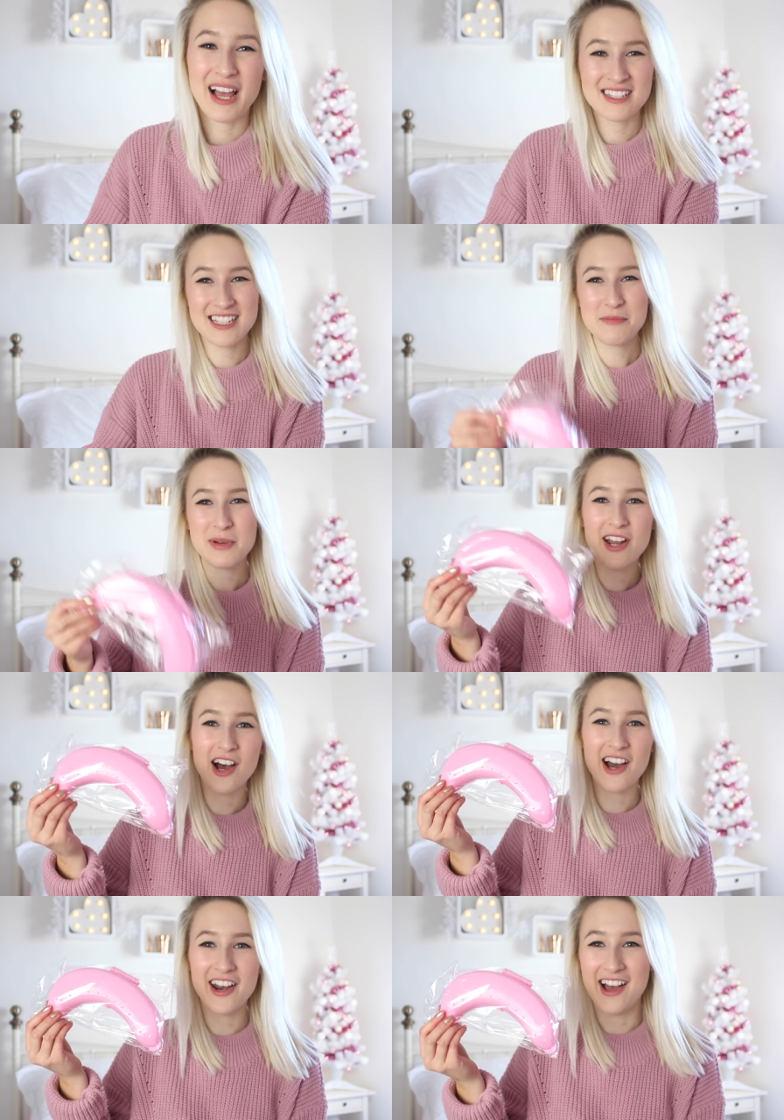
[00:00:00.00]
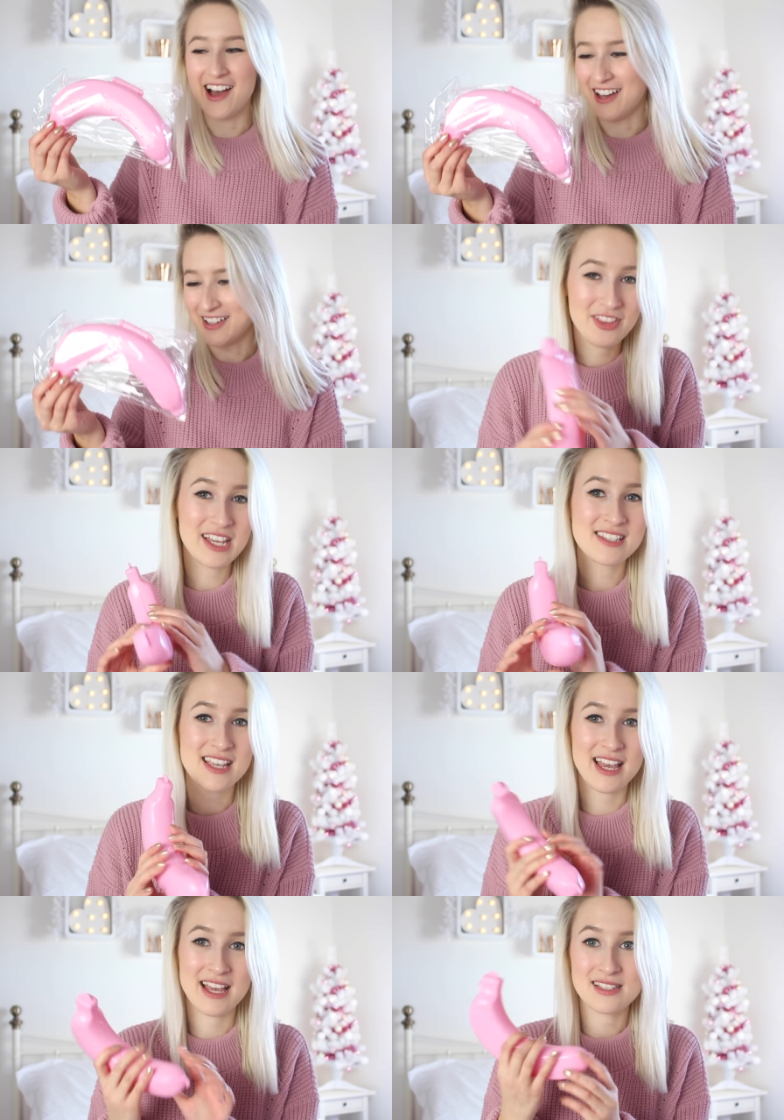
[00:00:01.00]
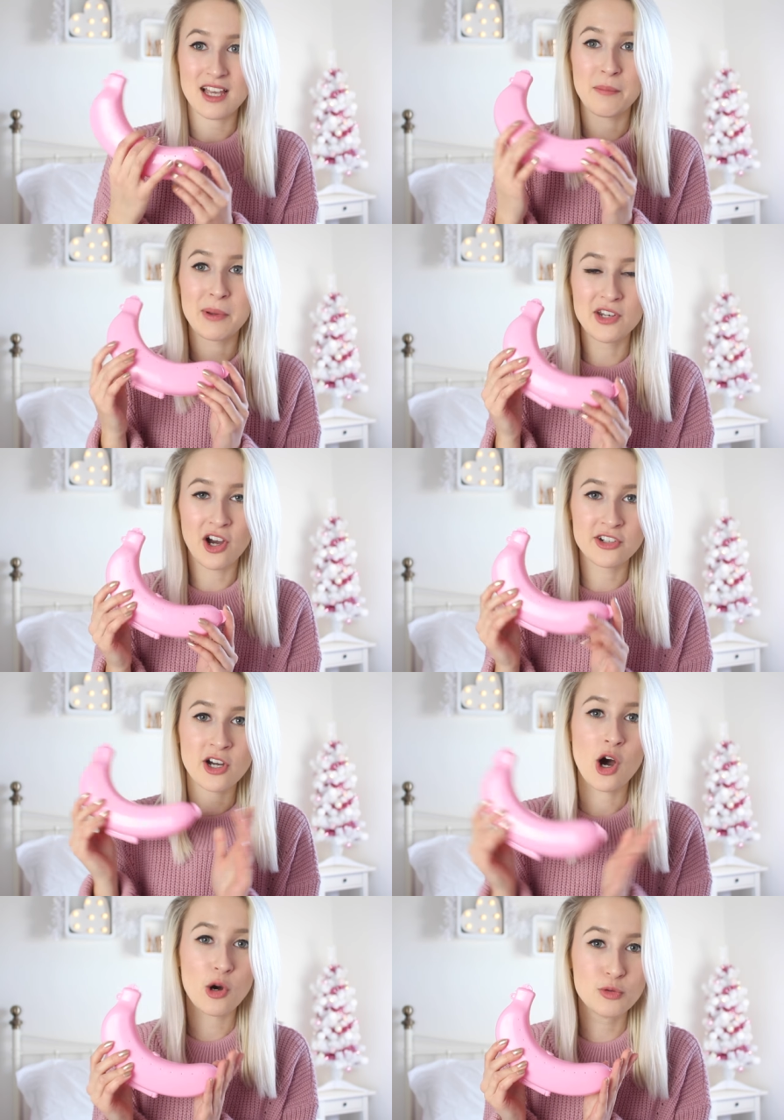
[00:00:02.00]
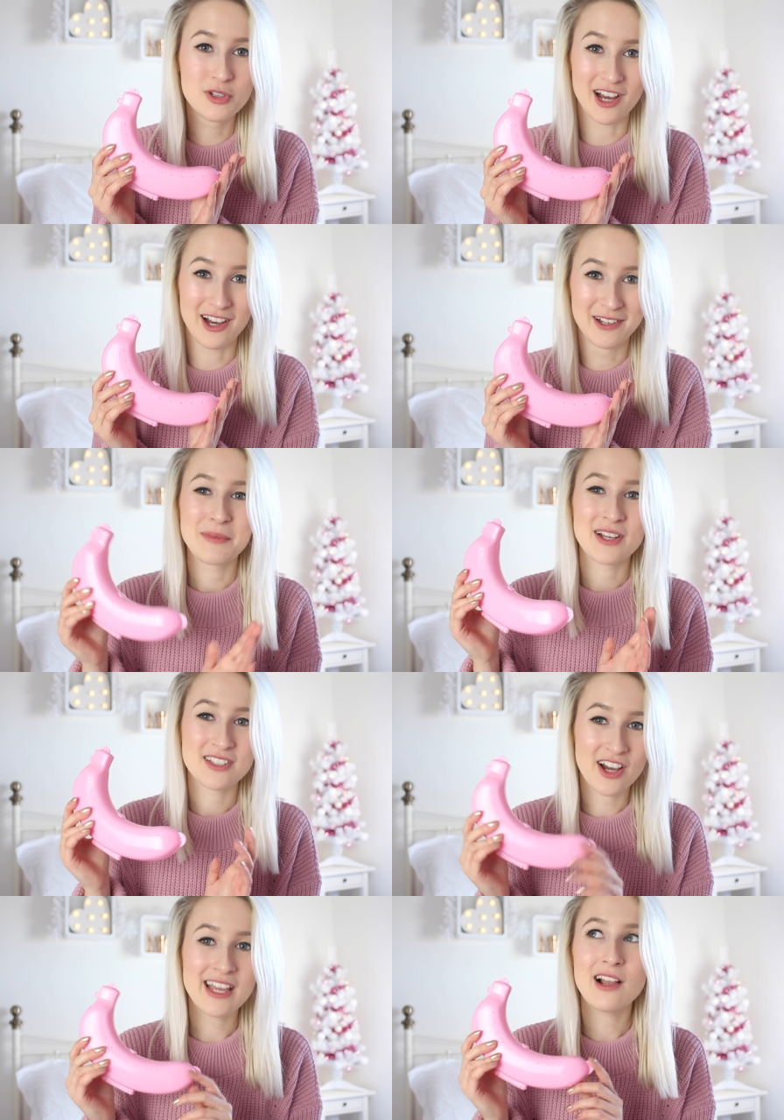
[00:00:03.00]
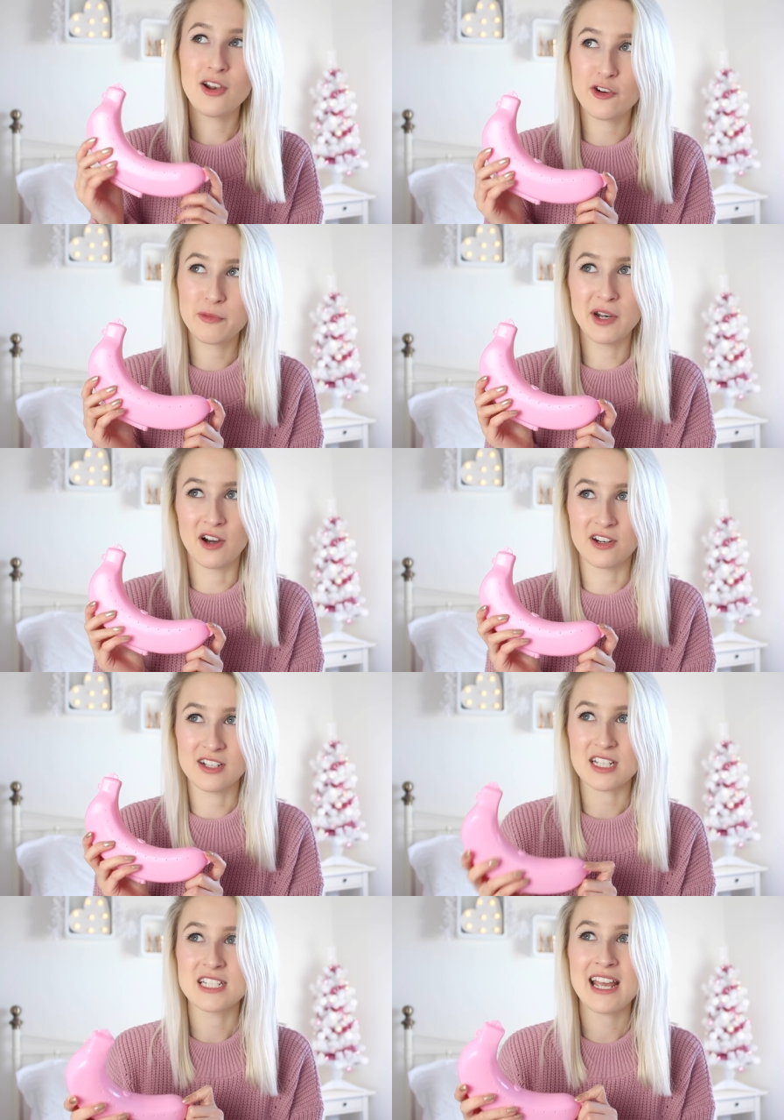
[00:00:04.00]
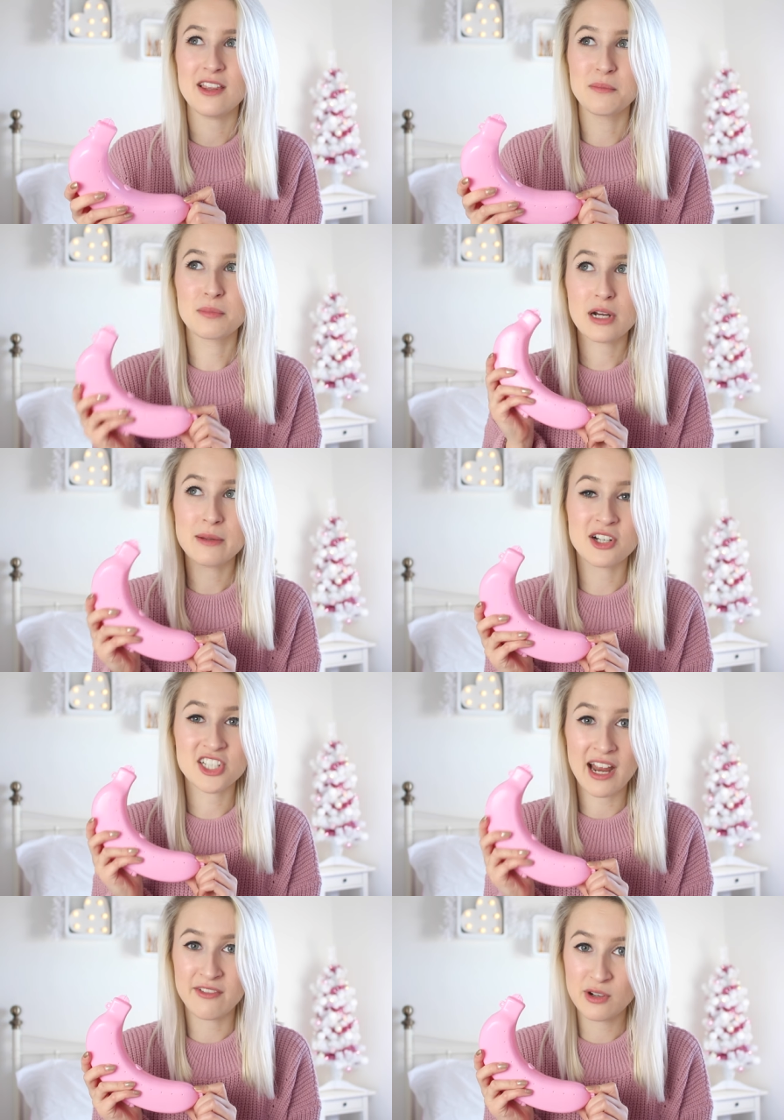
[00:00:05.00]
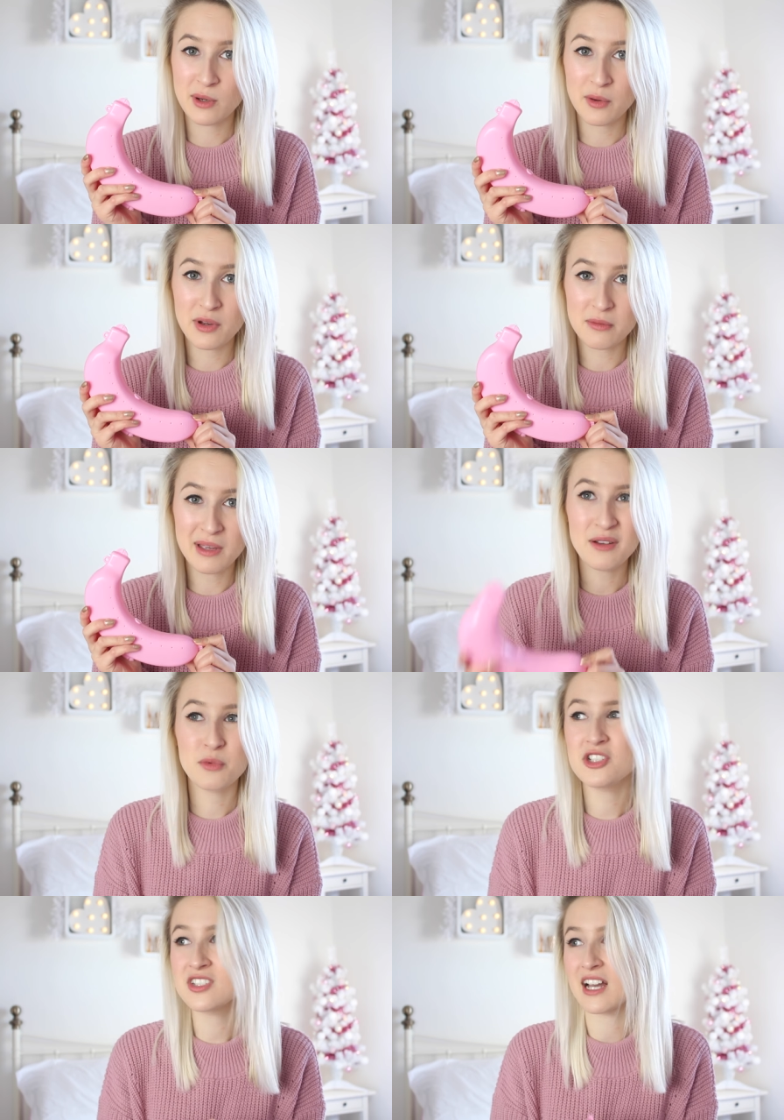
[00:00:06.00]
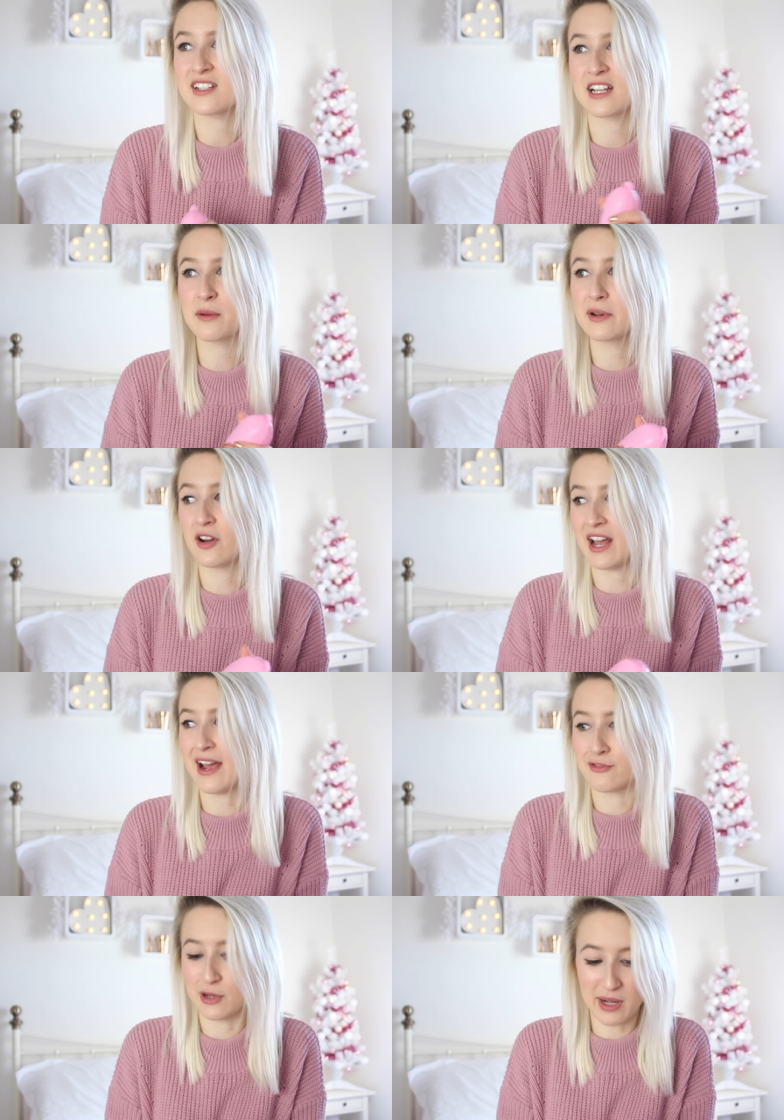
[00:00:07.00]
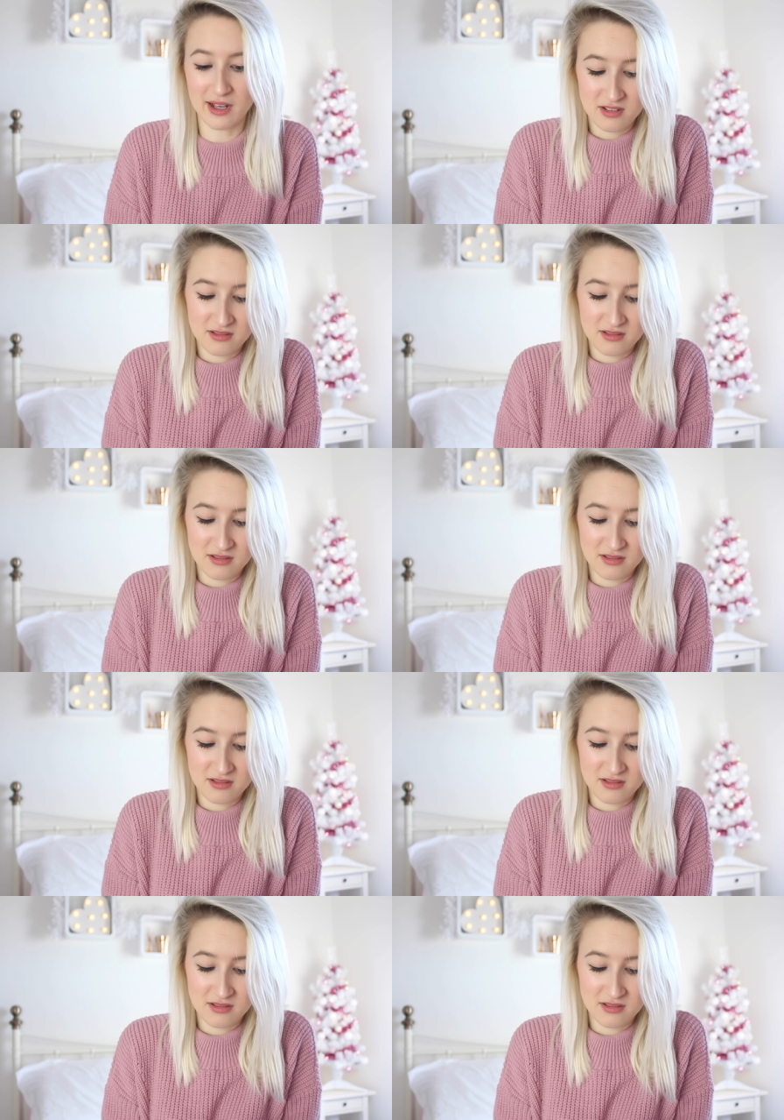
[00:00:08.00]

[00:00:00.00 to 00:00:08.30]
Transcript: plastic banana. This is a banana holder because I eat a lot of bananas. I take them pretty much everywhere with me. Would you say I take a banana everywhere?